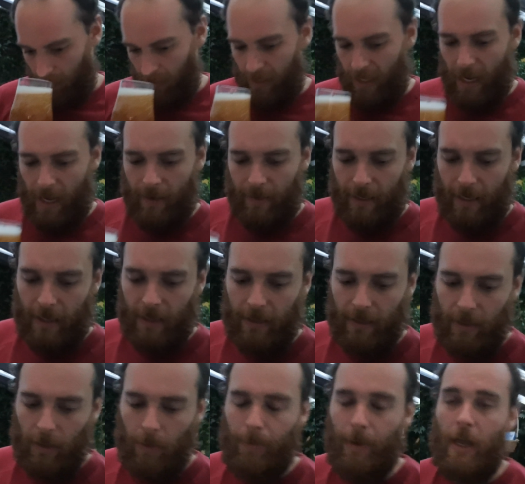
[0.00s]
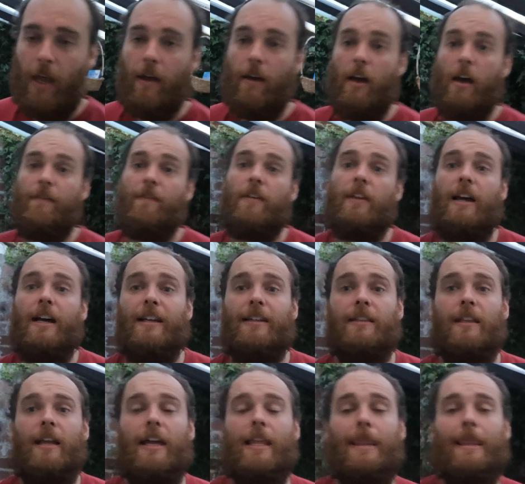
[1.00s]
Yeah, I'm getting a little bit of a
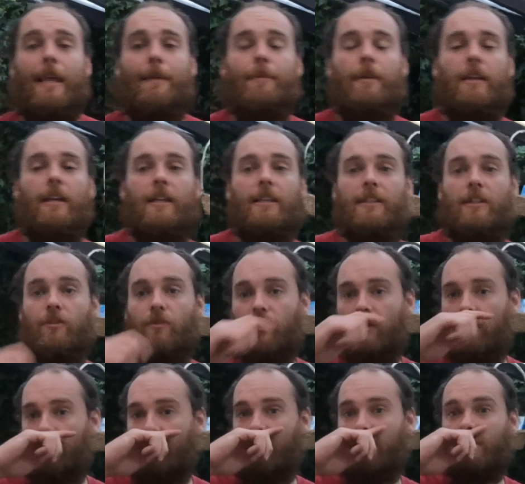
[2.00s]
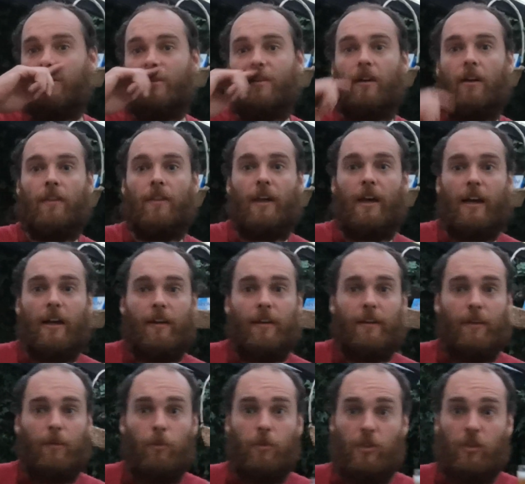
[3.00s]
nice like lemony citrusiness on that,
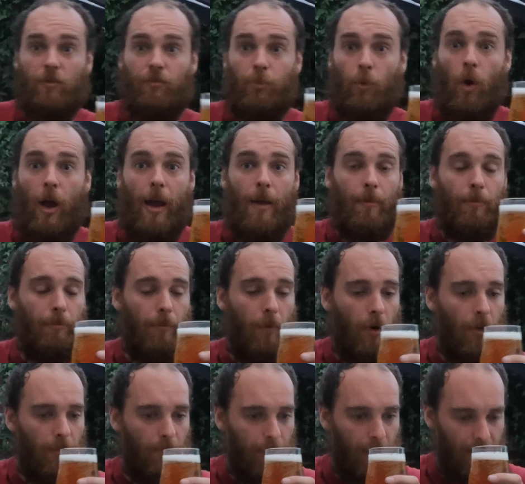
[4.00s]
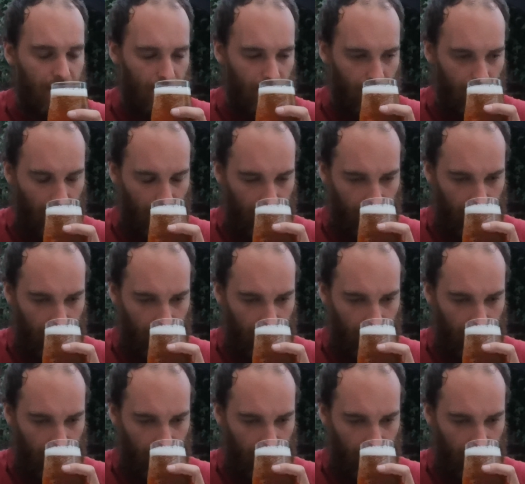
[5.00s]
which is quite more than pleasant.